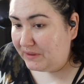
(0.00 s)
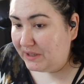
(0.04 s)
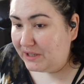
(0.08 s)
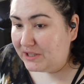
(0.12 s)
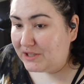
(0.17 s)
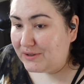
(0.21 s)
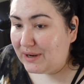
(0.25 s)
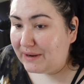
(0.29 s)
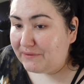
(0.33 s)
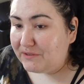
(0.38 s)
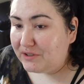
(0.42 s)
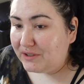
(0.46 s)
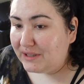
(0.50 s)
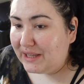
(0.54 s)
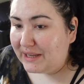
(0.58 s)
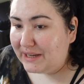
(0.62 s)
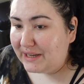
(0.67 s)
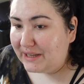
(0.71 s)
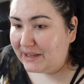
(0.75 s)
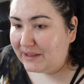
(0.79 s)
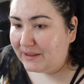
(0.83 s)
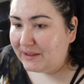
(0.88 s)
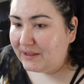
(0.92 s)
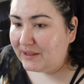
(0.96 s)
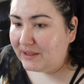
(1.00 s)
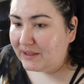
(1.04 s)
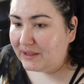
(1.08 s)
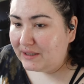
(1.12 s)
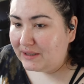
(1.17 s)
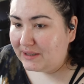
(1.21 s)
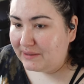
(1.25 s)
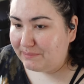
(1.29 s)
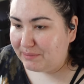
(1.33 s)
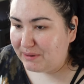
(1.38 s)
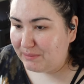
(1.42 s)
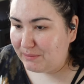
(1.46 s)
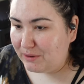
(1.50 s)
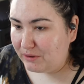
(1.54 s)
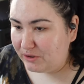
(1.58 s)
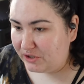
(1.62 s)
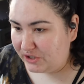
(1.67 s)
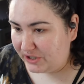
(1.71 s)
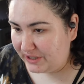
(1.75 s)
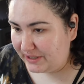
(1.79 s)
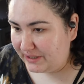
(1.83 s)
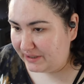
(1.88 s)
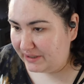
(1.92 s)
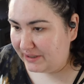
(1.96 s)
So after letting the
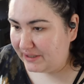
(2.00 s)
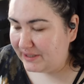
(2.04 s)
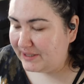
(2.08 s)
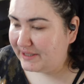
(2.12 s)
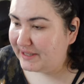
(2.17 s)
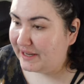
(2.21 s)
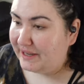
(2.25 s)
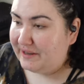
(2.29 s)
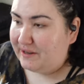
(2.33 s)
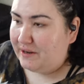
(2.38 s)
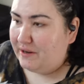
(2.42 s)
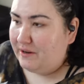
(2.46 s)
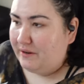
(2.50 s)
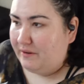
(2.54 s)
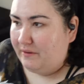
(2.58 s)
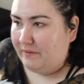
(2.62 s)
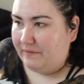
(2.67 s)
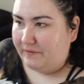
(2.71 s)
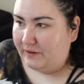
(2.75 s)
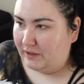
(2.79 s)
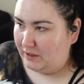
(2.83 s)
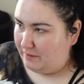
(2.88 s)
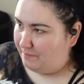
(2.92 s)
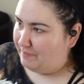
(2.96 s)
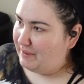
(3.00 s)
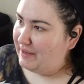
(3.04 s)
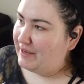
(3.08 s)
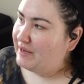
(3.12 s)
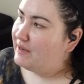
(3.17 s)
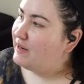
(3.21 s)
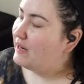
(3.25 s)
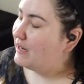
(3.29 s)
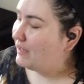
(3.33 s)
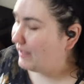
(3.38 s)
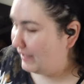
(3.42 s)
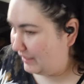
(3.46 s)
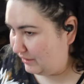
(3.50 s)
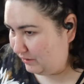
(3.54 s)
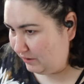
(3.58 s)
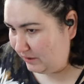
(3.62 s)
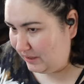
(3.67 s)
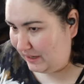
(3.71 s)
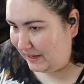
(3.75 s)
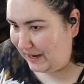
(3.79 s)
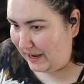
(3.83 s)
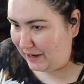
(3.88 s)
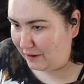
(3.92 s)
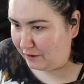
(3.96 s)
promotion sit for a bit and like
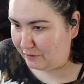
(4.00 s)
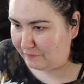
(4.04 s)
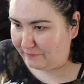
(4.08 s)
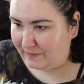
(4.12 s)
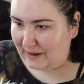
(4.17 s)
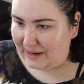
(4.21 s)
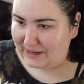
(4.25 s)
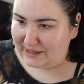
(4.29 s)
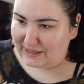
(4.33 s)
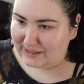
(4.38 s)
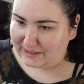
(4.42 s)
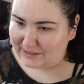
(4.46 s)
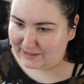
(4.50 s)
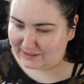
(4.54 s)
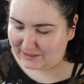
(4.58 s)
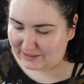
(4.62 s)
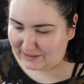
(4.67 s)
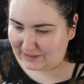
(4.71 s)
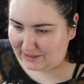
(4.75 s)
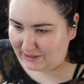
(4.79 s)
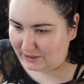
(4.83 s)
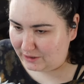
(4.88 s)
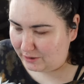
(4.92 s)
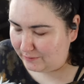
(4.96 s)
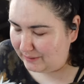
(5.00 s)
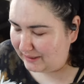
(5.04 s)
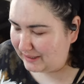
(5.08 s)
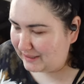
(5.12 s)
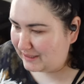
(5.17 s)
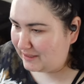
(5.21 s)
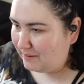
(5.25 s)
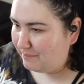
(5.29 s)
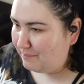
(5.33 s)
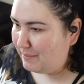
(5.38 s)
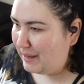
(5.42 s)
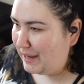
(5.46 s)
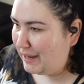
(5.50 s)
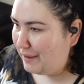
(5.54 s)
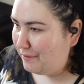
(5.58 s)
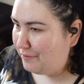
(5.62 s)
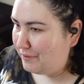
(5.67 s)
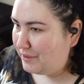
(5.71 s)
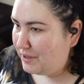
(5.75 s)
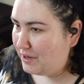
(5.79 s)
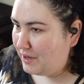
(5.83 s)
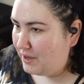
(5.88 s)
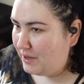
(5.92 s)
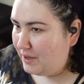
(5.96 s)
looking at our finances and doing some
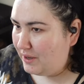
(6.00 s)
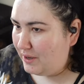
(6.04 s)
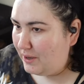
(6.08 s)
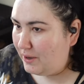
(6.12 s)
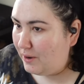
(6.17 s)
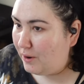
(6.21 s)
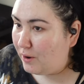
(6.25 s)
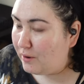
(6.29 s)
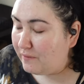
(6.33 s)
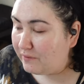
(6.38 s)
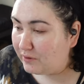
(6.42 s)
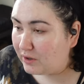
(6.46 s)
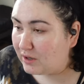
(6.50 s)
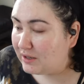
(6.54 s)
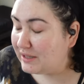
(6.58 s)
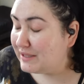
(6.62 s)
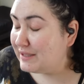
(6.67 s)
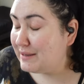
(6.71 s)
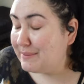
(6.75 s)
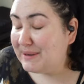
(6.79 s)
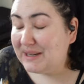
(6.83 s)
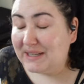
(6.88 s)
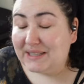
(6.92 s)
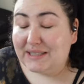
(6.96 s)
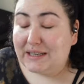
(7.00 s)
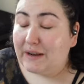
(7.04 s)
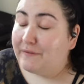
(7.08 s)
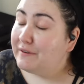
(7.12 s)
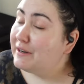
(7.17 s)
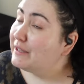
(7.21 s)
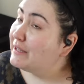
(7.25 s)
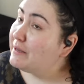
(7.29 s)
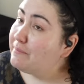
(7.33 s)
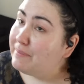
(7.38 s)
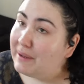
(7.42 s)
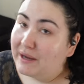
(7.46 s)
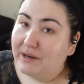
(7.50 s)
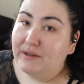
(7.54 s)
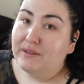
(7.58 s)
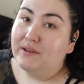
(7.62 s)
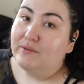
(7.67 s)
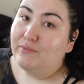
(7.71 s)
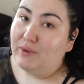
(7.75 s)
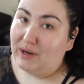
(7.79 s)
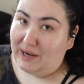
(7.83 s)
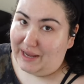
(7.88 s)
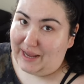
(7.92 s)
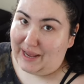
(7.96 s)
math, overall, it's, I mean, it's definitely better
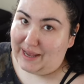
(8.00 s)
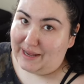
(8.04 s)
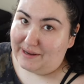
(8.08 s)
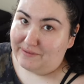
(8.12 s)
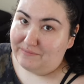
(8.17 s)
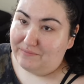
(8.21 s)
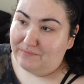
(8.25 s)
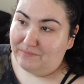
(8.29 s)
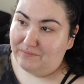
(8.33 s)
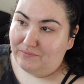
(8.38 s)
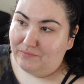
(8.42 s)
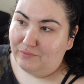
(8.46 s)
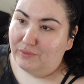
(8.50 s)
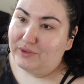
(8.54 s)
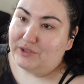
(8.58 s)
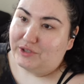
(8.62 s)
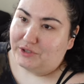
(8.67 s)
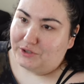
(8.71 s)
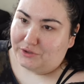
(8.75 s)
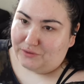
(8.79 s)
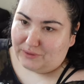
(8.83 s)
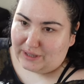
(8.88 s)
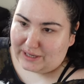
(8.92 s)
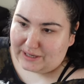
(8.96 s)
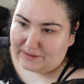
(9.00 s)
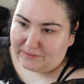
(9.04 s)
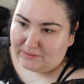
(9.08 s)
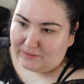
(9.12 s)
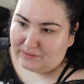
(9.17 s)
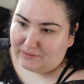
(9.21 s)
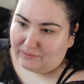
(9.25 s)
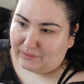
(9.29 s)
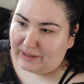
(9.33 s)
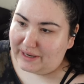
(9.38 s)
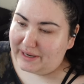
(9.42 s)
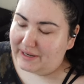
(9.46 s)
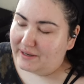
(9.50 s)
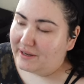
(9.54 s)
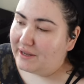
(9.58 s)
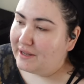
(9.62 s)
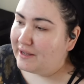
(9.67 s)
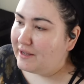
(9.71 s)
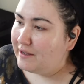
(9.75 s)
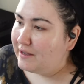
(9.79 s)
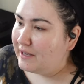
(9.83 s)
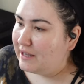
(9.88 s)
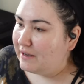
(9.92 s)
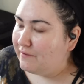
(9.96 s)
than what I had, which is great, right?
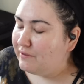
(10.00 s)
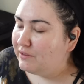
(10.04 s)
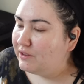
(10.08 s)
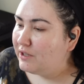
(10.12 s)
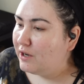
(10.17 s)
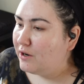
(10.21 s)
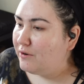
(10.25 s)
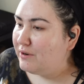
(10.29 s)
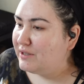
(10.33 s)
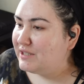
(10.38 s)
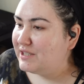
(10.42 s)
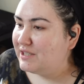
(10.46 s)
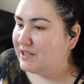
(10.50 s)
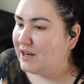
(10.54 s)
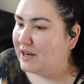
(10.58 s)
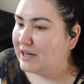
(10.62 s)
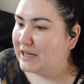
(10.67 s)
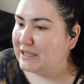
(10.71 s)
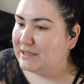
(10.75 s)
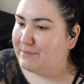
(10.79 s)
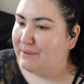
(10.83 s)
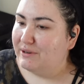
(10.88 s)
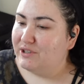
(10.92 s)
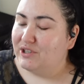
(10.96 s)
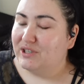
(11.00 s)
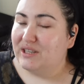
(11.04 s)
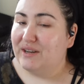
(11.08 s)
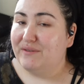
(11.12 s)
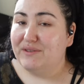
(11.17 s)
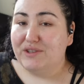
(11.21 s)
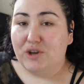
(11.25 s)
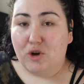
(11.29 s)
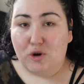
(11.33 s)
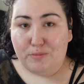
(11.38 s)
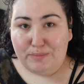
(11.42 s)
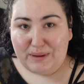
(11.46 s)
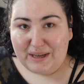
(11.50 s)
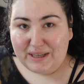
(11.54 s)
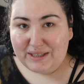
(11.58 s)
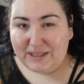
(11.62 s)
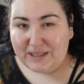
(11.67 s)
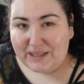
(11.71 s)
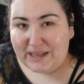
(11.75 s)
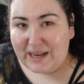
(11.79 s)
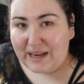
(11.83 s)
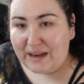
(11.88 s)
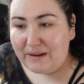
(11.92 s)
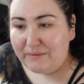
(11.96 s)
Even though it's not as much as I was hoping
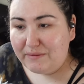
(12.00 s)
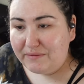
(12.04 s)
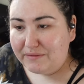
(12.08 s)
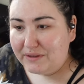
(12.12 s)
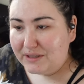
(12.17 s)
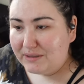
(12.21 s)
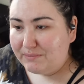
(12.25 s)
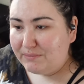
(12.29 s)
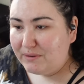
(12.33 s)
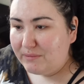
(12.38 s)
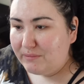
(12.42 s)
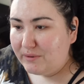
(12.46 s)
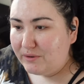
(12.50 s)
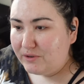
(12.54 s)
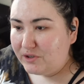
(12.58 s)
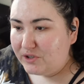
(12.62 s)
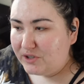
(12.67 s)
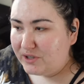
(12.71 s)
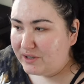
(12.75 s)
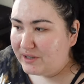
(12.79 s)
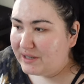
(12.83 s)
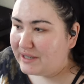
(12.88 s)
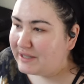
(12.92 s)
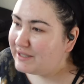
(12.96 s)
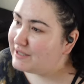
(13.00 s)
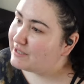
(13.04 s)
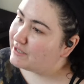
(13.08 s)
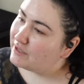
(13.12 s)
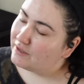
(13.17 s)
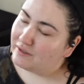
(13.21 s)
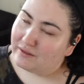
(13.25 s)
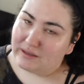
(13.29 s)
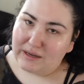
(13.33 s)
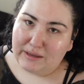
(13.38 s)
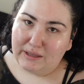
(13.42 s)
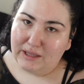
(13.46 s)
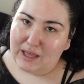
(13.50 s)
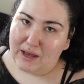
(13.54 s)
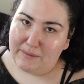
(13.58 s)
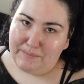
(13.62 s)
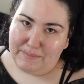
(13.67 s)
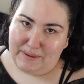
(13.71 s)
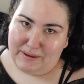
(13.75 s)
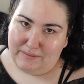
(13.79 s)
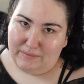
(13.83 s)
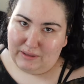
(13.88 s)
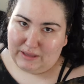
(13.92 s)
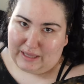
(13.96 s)
to get with this promotion, it's still a lot
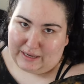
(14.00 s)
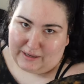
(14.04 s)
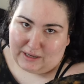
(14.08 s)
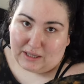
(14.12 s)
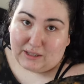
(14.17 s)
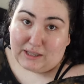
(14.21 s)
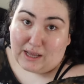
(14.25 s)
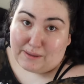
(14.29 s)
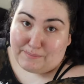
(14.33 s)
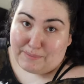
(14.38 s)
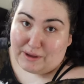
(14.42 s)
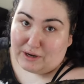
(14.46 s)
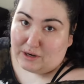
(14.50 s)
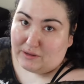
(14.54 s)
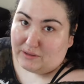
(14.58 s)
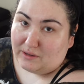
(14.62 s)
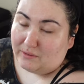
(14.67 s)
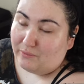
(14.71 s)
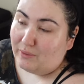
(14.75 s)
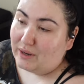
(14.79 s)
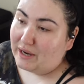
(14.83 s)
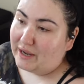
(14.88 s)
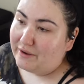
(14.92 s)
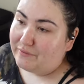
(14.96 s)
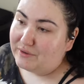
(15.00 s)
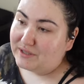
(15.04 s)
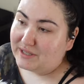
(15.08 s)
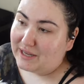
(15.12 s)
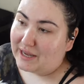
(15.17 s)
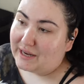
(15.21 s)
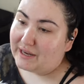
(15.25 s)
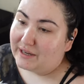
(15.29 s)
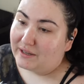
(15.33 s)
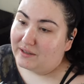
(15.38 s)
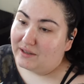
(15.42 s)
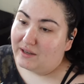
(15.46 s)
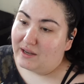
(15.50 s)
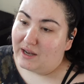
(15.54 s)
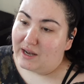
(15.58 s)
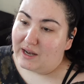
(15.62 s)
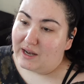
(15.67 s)
better than what I was getting.